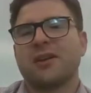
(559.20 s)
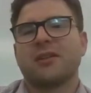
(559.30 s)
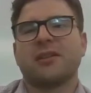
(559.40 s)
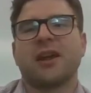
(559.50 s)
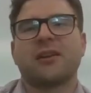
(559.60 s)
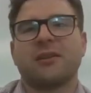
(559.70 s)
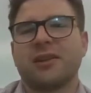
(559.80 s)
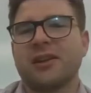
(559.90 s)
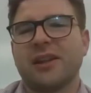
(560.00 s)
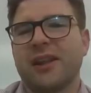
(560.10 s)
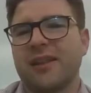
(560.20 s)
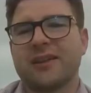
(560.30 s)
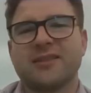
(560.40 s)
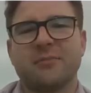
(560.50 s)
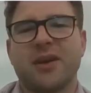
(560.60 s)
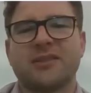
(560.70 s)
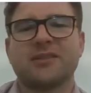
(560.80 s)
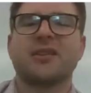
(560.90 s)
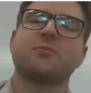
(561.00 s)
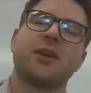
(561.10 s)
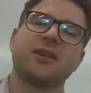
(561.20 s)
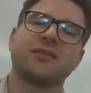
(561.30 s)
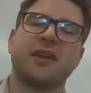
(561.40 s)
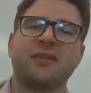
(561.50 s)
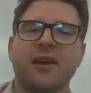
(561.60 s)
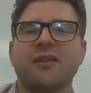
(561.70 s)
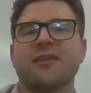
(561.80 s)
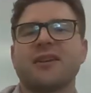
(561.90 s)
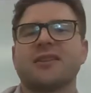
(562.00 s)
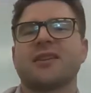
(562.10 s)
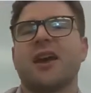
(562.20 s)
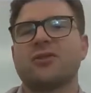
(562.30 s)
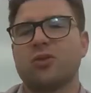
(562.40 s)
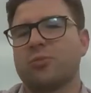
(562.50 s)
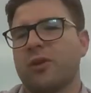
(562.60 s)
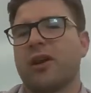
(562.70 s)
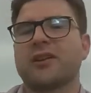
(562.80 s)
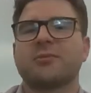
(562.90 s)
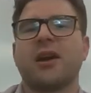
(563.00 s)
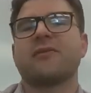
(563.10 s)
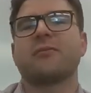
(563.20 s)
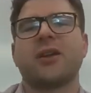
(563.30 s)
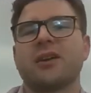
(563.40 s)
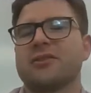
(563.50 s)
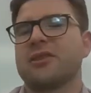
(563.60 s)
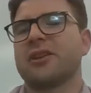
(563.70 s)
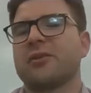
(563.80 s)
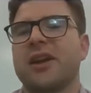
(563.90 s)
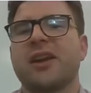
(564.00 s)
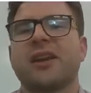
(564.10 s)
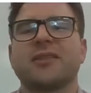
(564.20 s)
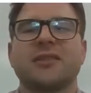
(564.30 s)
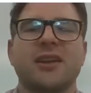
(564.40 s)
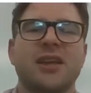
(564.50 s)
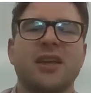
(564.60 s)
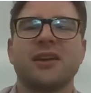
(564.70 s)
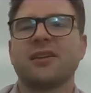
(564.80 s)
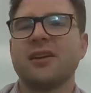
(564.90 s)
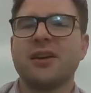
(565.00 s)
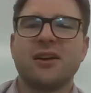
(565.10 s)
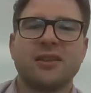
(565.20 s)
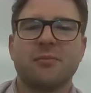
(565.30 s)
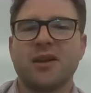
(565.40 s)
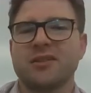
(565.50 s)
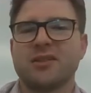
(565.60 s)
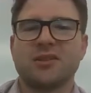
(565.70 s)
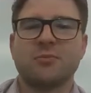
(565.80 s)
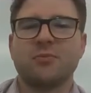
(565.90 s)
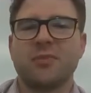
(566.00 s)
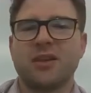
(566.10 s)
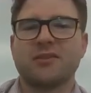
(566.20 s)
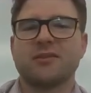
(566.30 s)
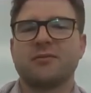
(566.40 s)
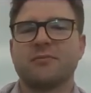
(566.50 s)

like clearly that's the message that's being said there, that these are natural products made from natural ingredients, and here the message is